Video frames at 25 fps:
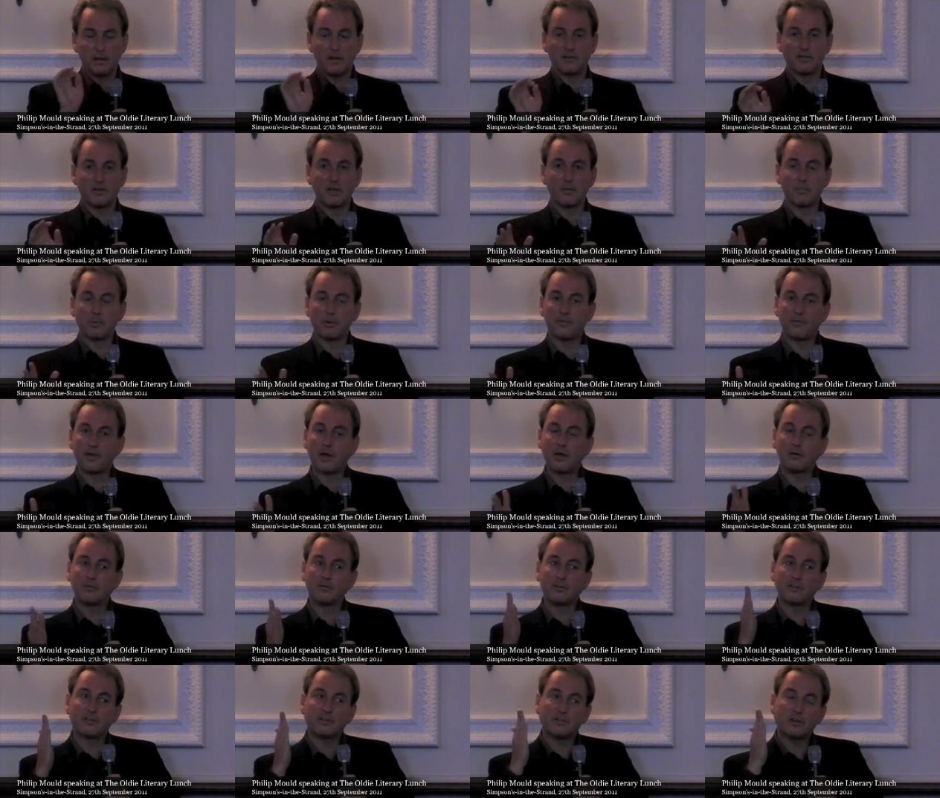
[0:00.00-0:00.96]
example of how
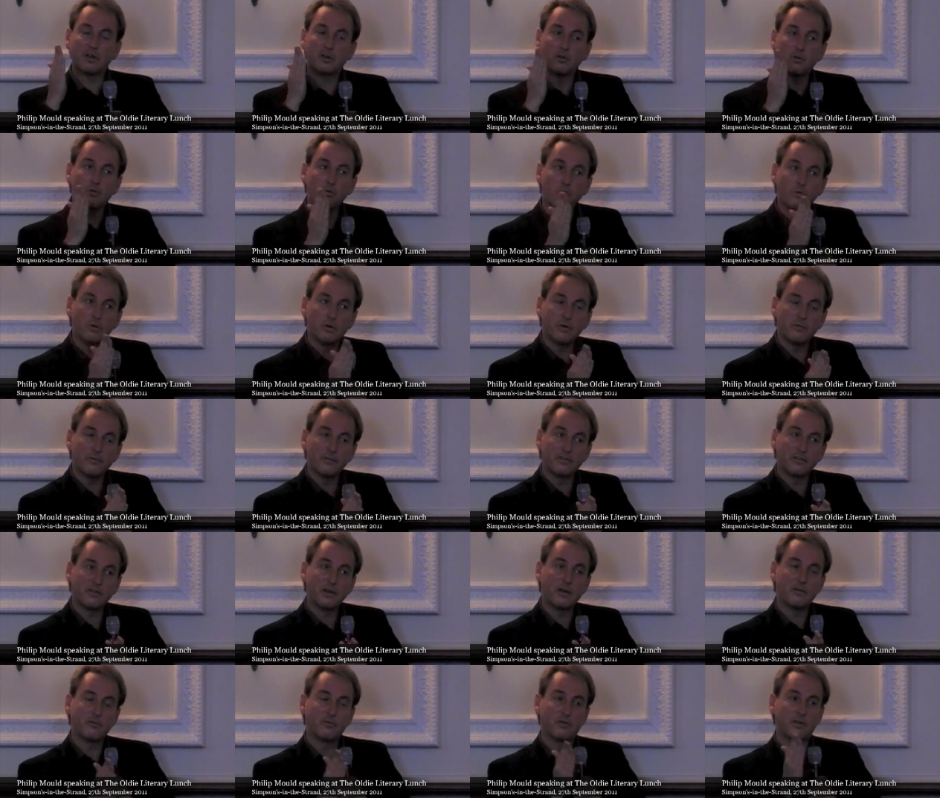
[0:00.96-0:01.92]
just a quarter of a
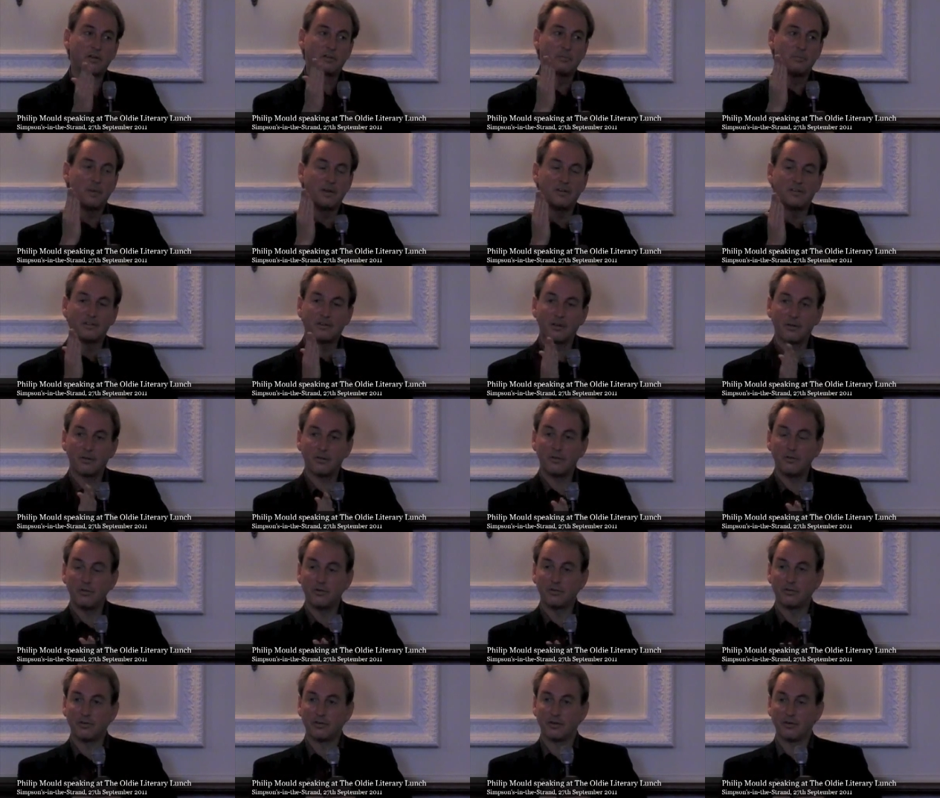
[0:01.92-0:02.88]
century has made so
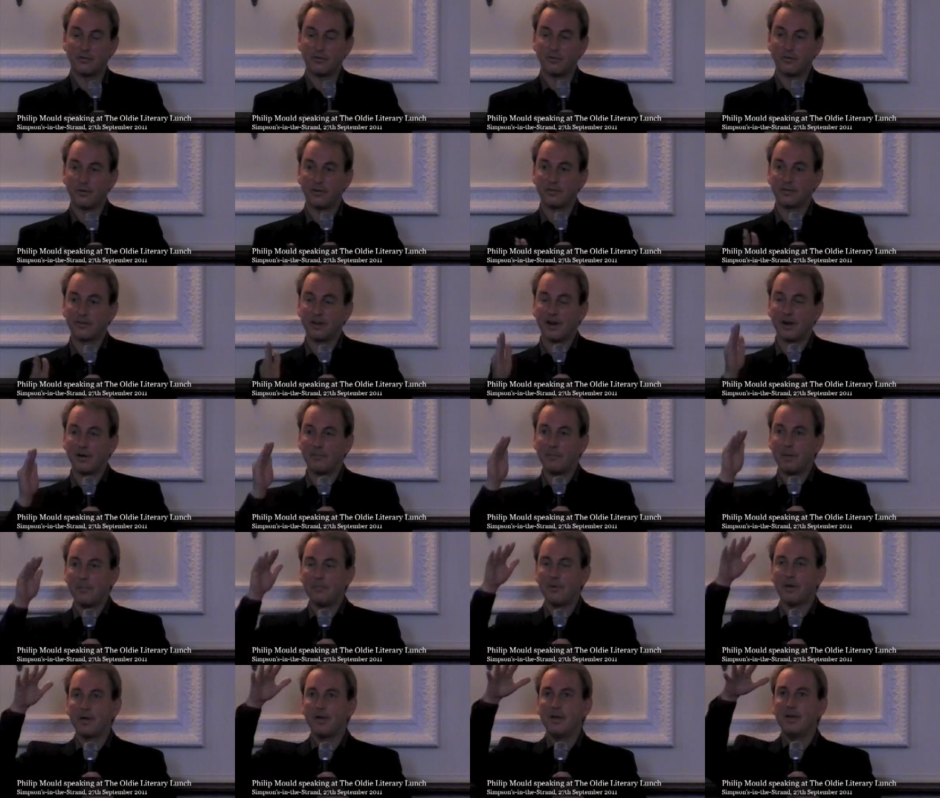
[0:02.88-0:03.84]
huge a difference. I
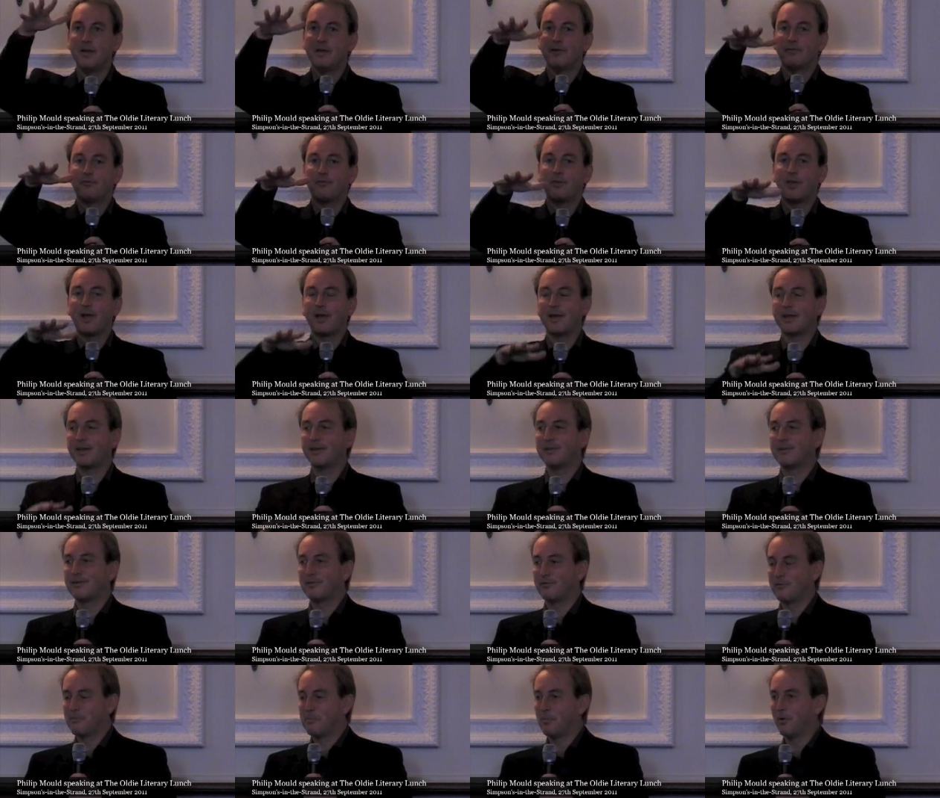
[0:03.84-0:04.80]
remember flying
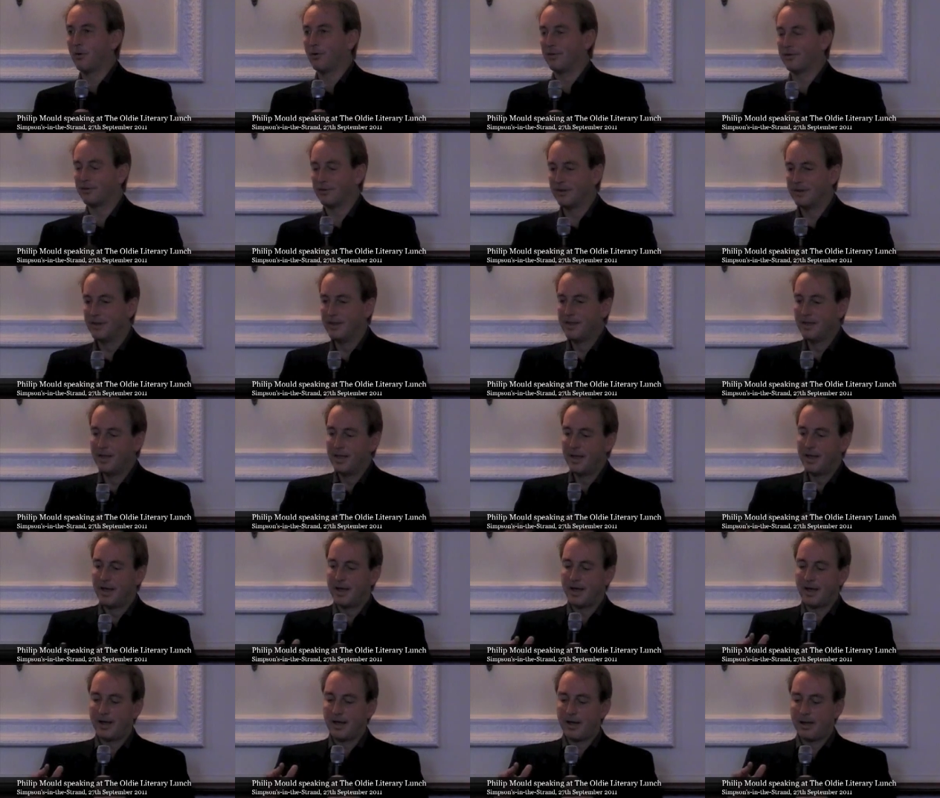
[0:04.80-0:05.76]
into Vermont
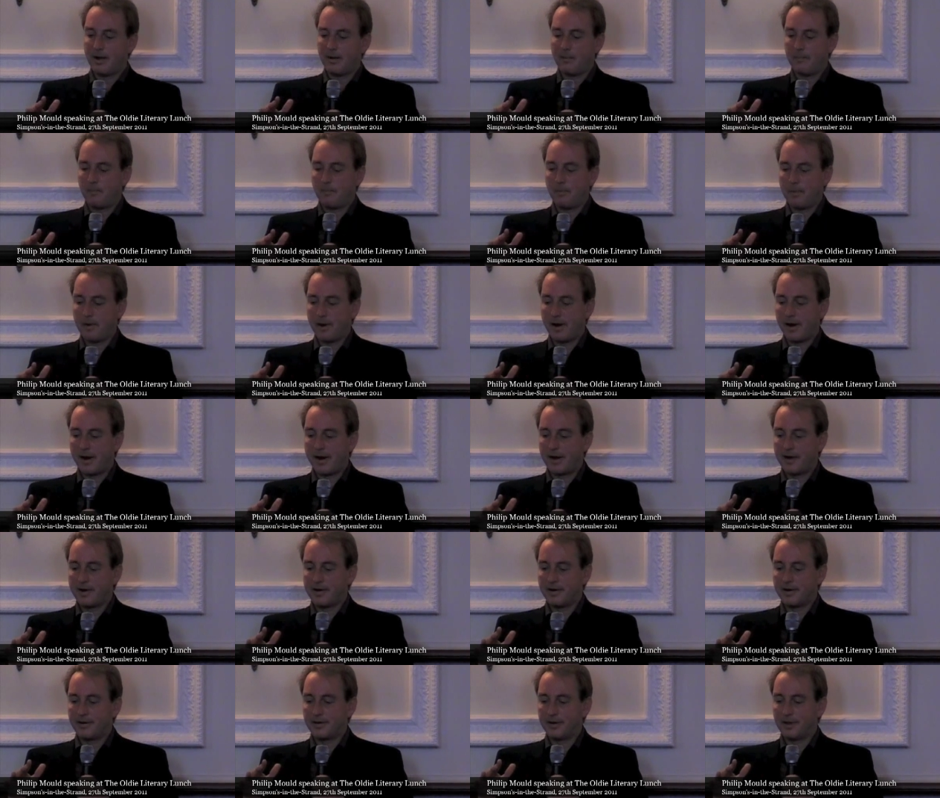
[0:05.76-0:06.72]
um,
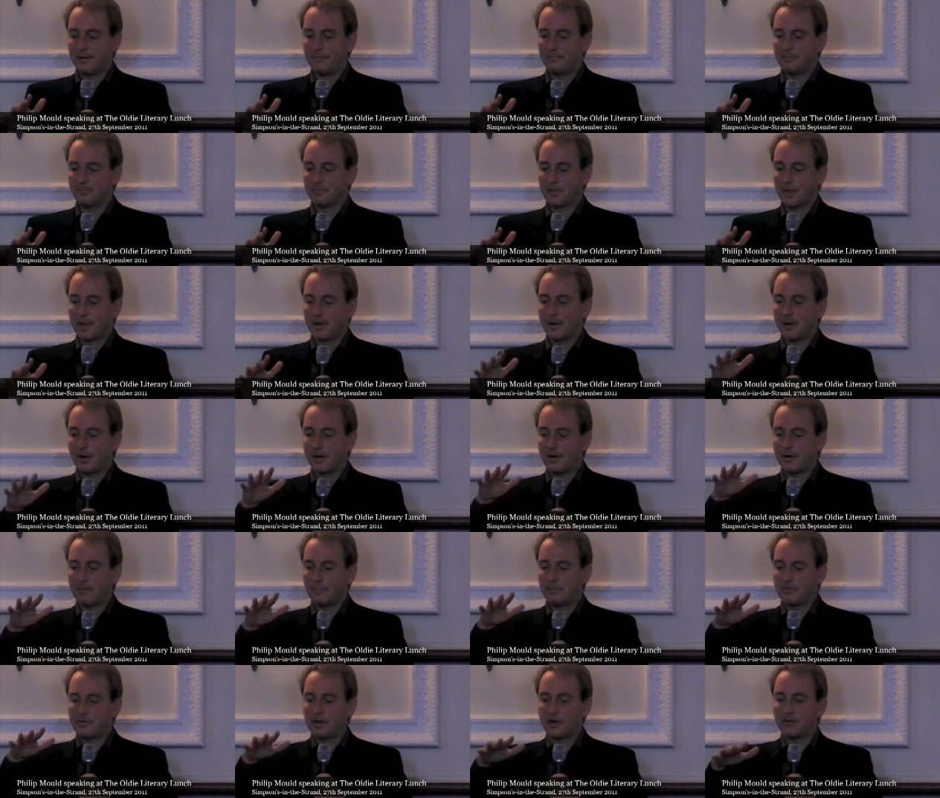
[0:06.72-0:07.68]
and um, uh,
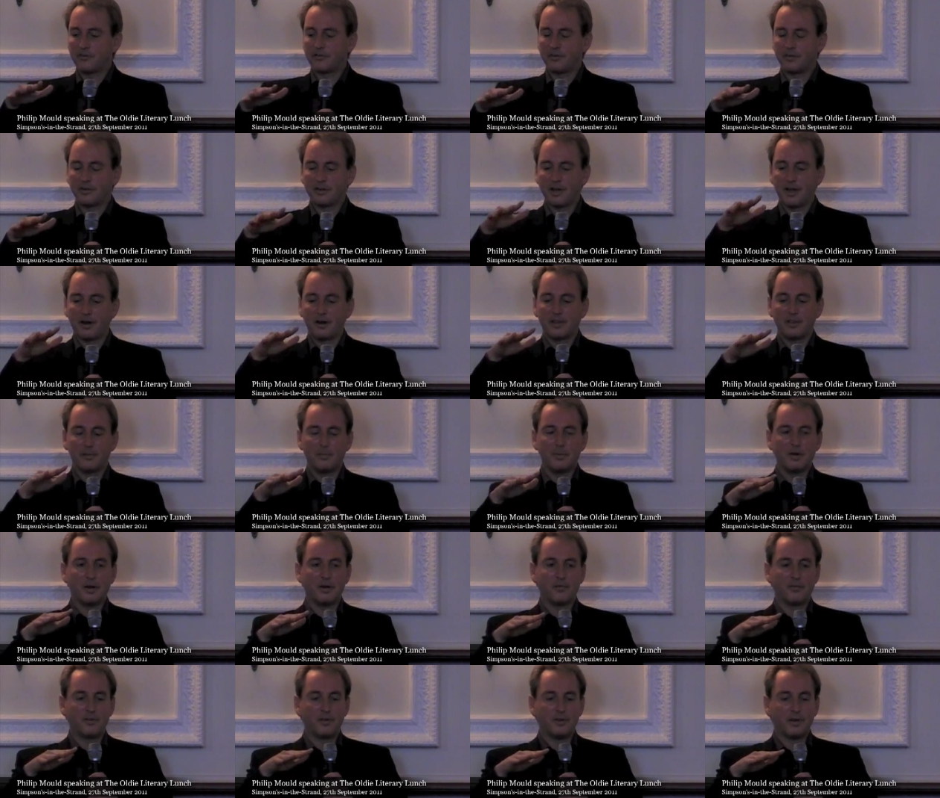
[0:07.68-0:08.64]
uh, touching down in the
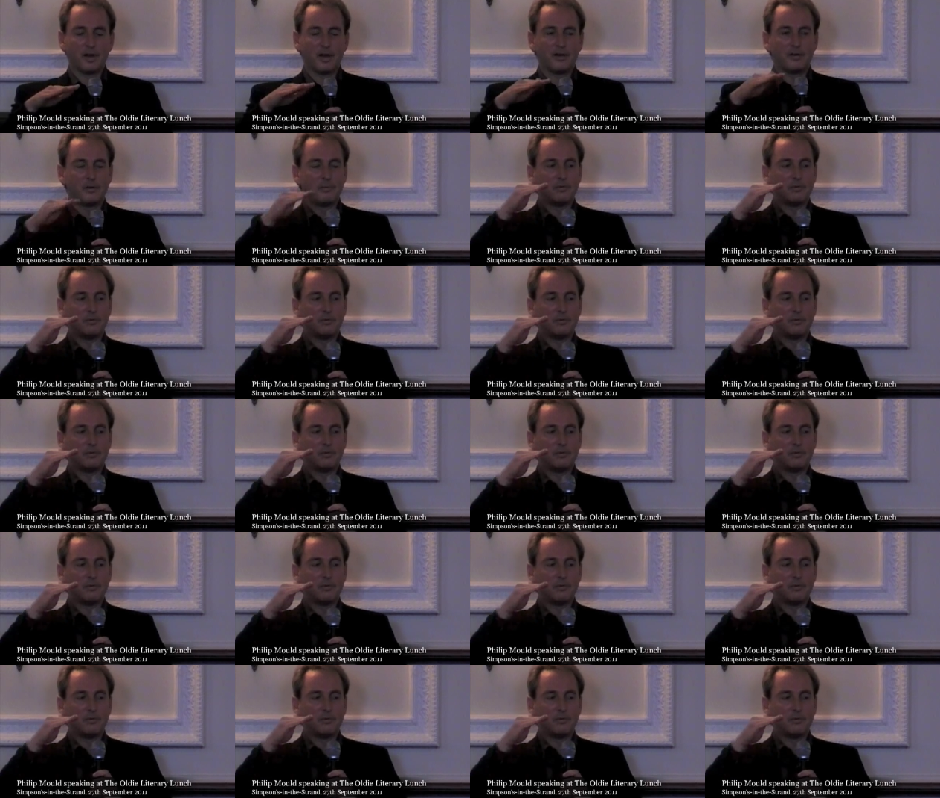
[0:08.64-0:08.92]
middle of the night.